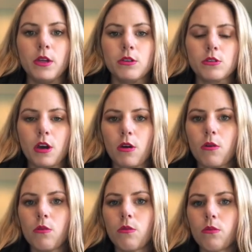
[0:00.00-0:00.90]

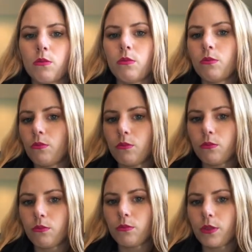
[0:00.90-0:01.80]
So
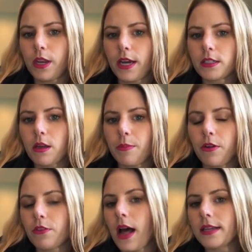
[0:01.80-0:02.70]
the next couple
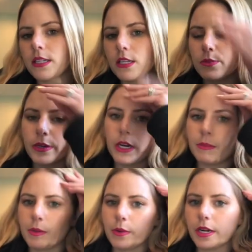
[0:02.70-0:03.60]
of classes, we're going to
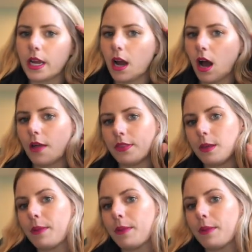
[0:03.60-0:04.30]
be working on the